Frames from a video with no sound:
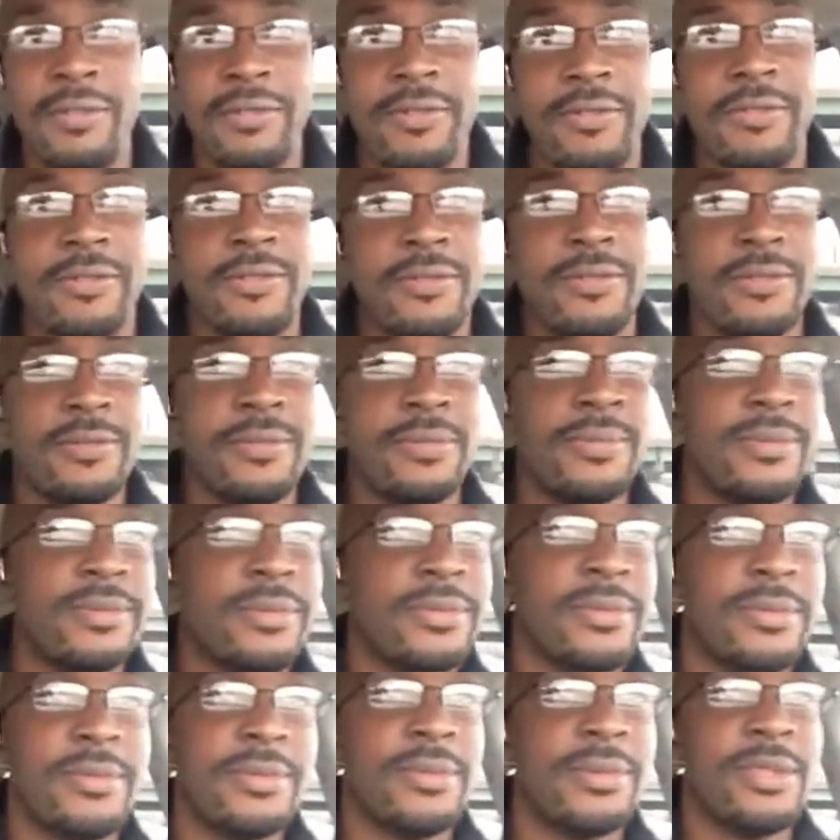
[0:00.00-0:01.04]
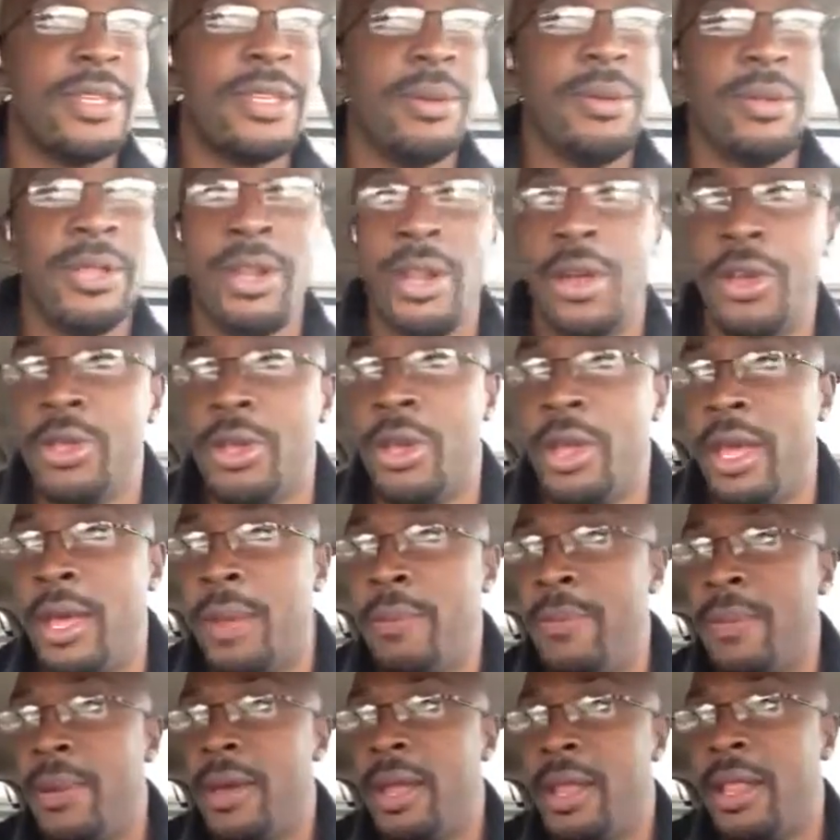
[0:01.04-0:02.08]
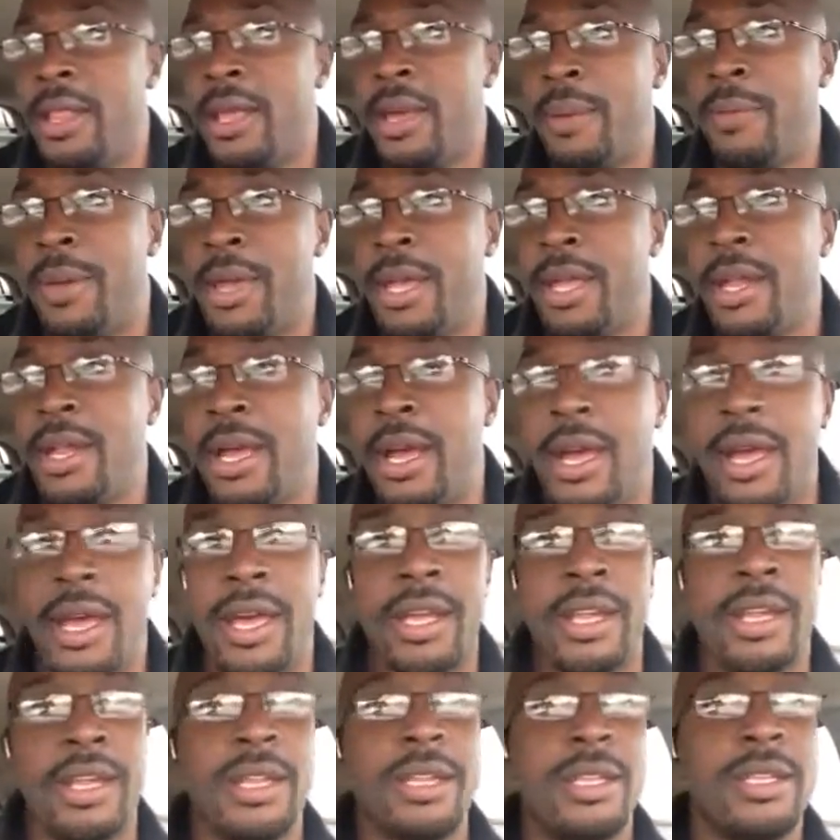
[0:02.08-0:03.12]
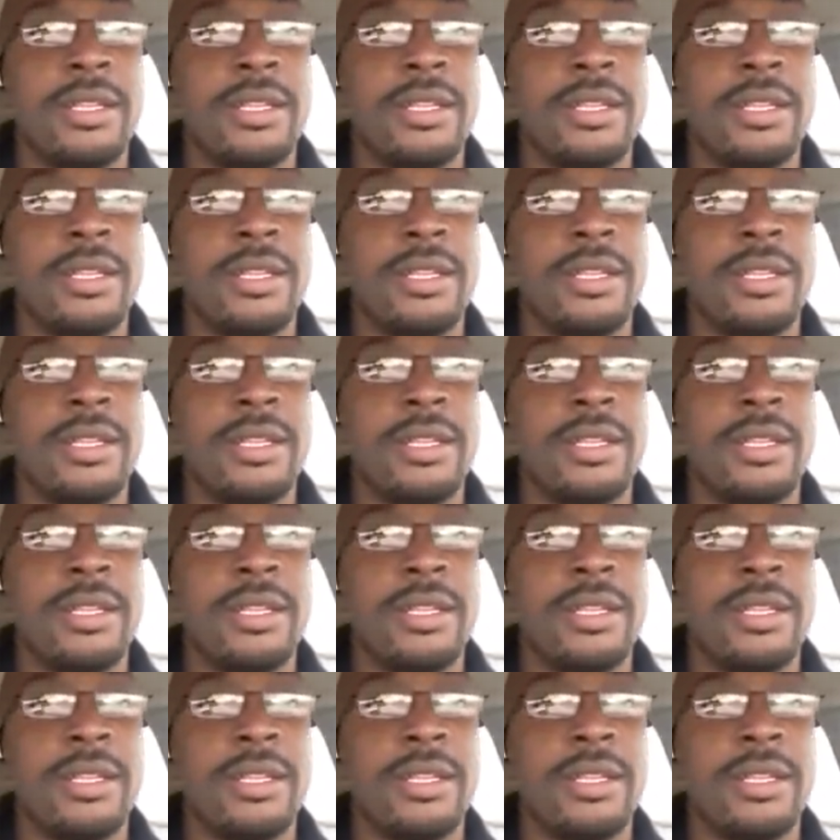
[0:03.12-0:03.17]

You know, that may not